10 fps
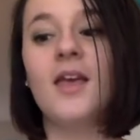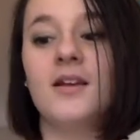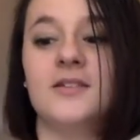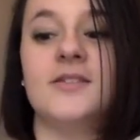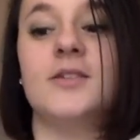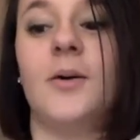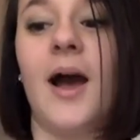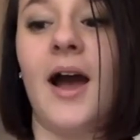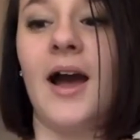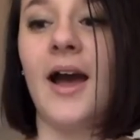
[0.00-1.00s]
So
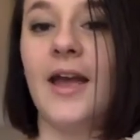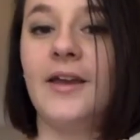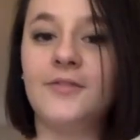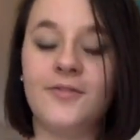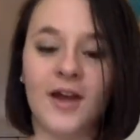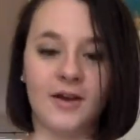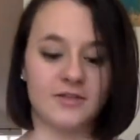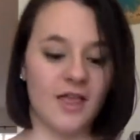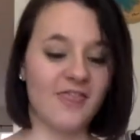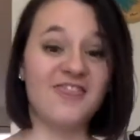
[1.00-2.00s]
I found
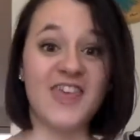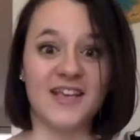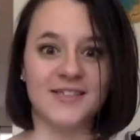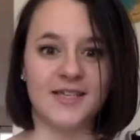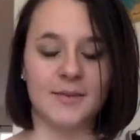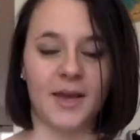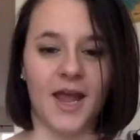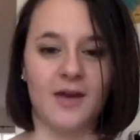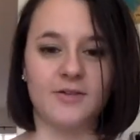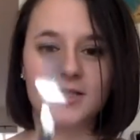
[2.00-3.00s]
this in my
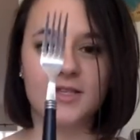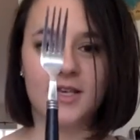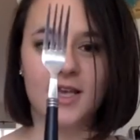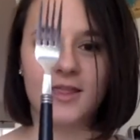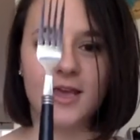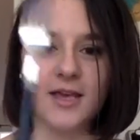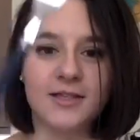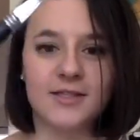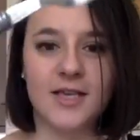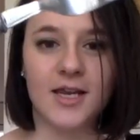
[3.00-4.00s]
house. This
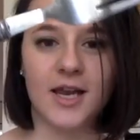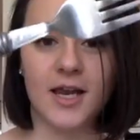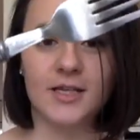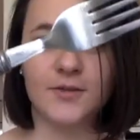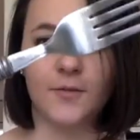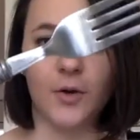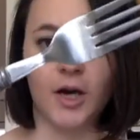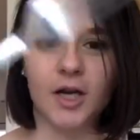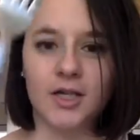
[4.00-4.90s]
is a fork.